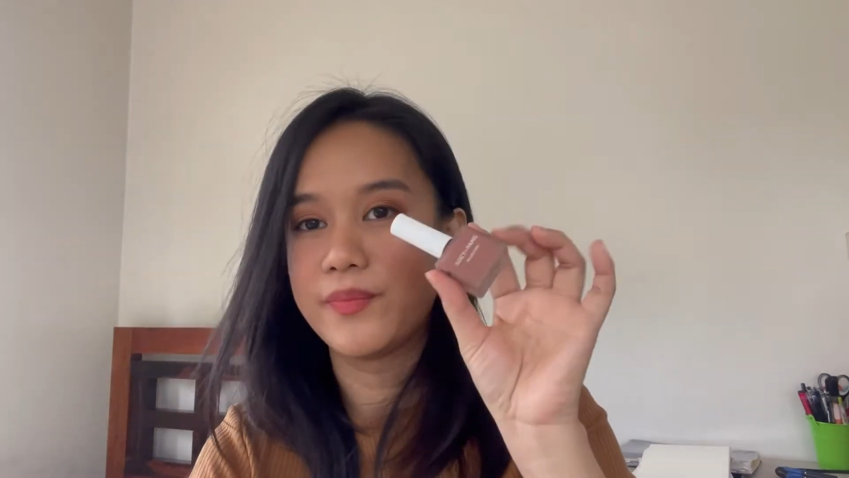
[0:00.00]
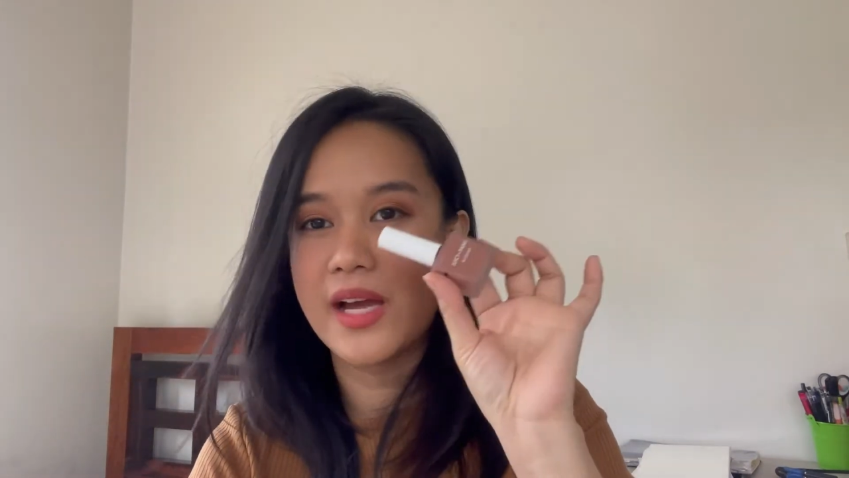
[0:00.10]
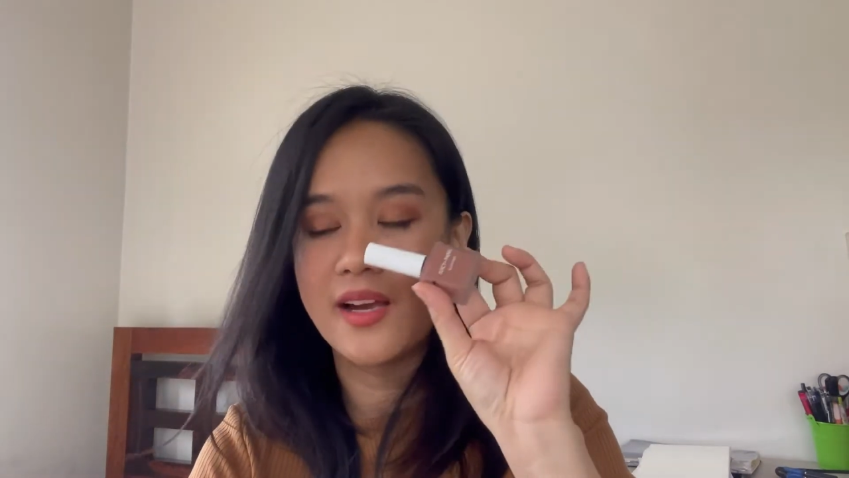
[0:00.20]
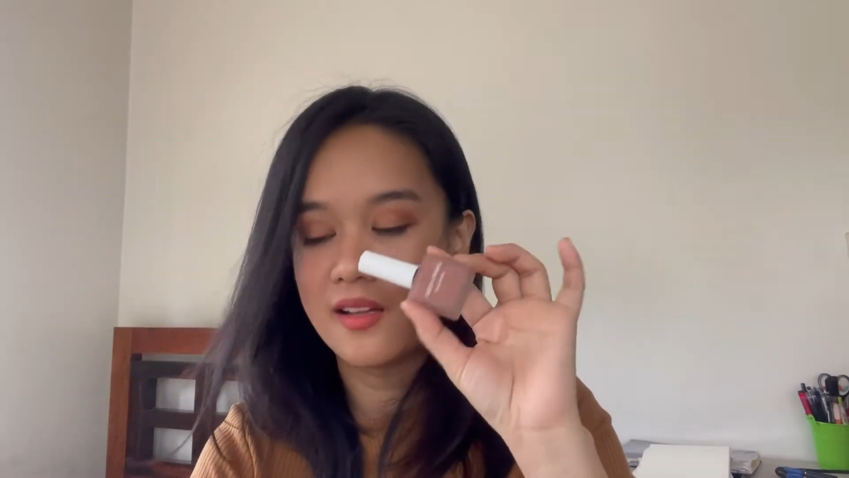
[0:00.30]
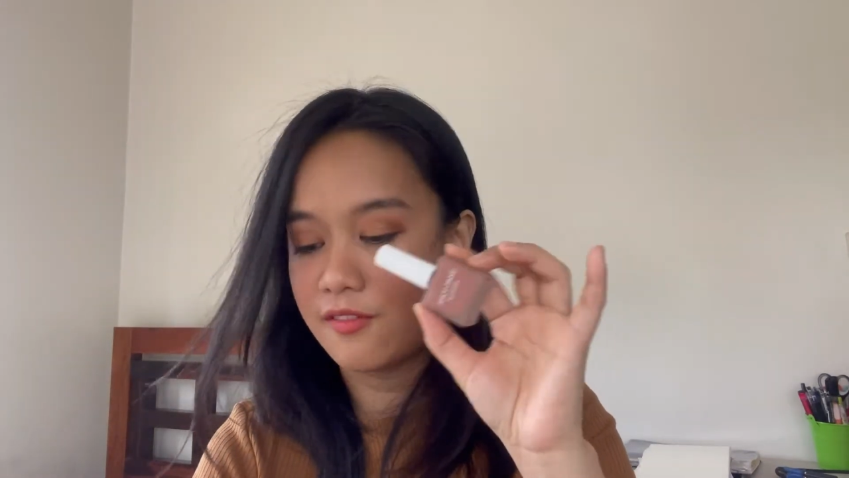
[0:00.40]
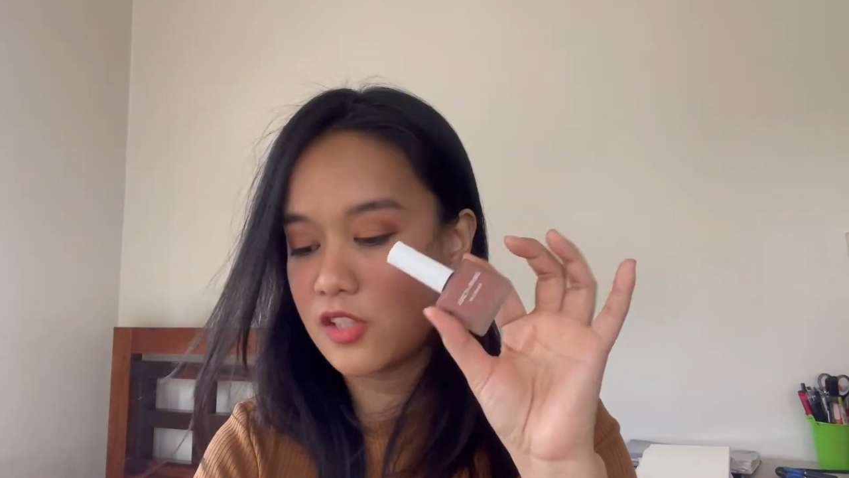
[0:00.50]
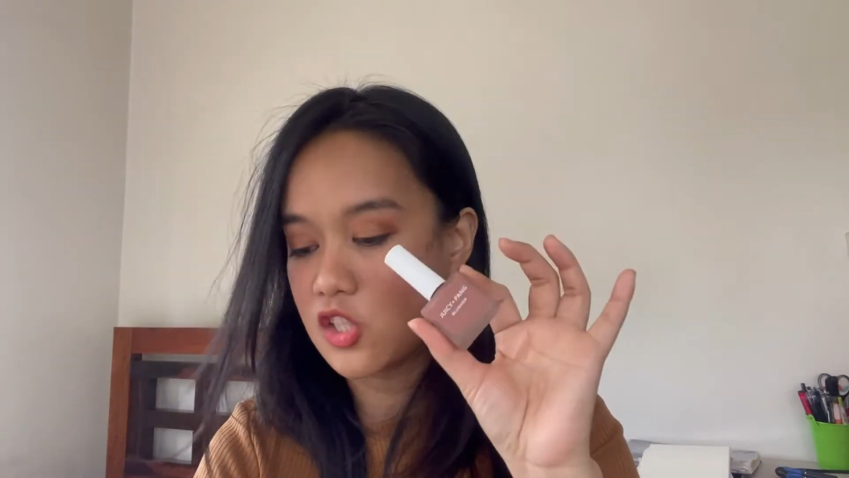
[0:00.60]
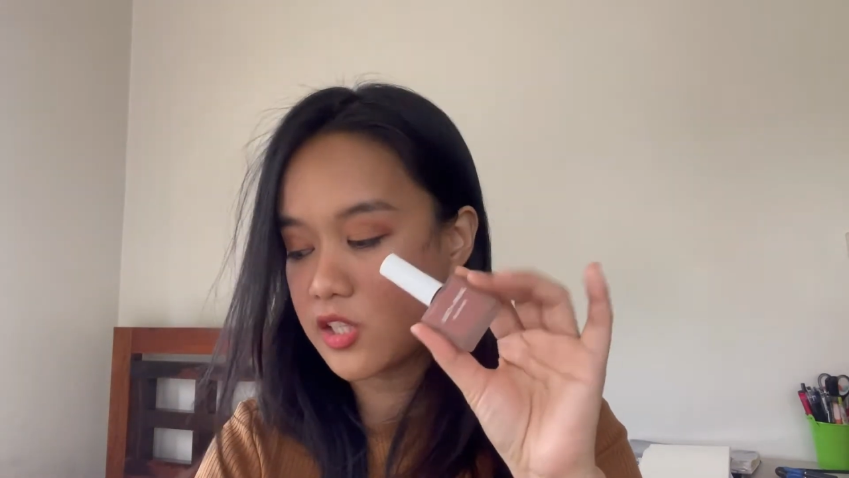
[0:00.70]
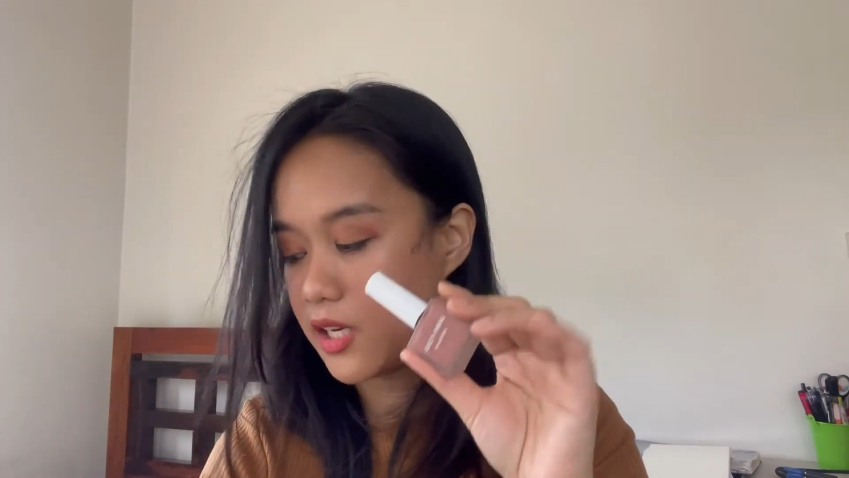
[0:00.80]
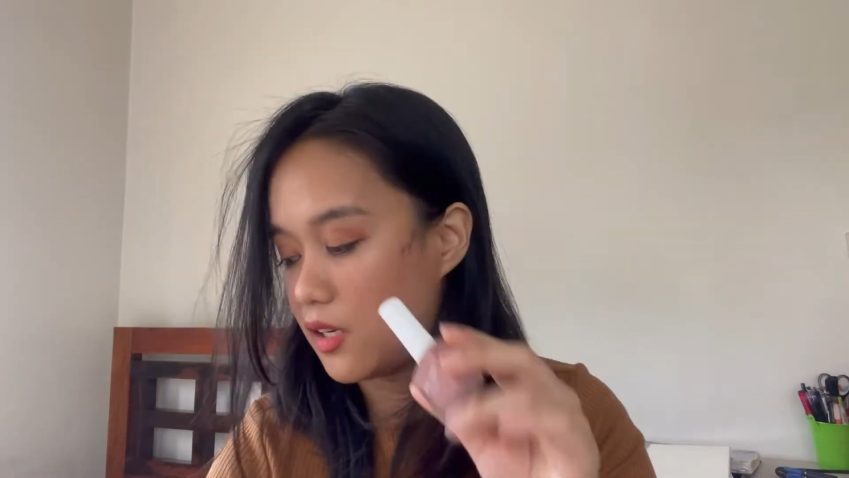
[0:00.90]
I love this
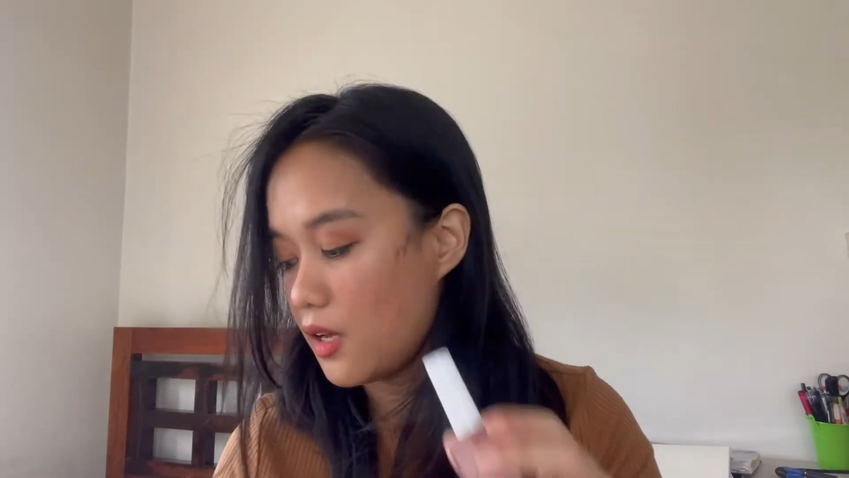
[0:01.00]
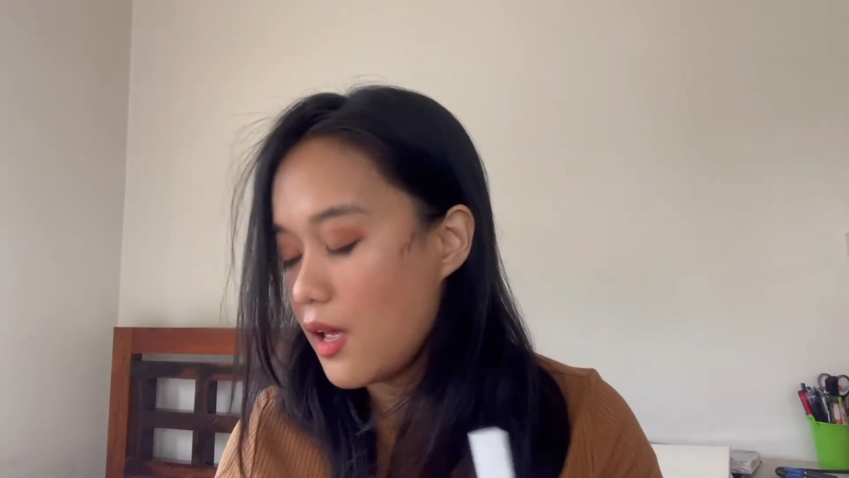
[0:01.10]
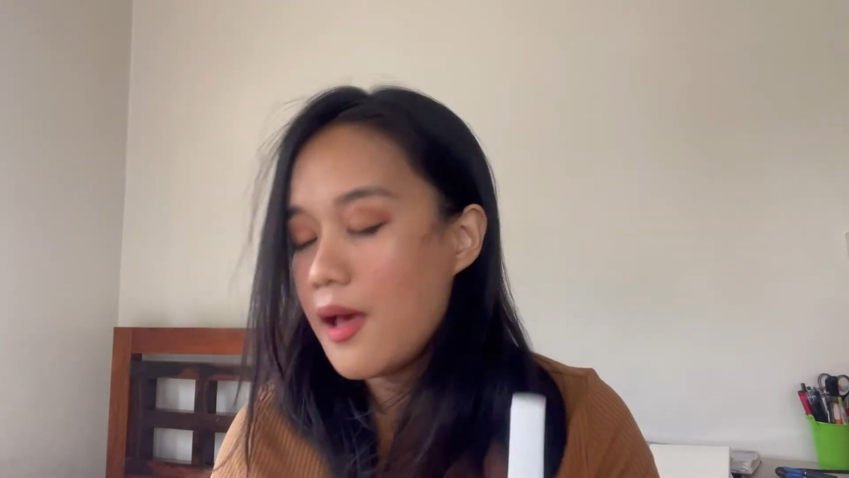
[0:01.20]
shade.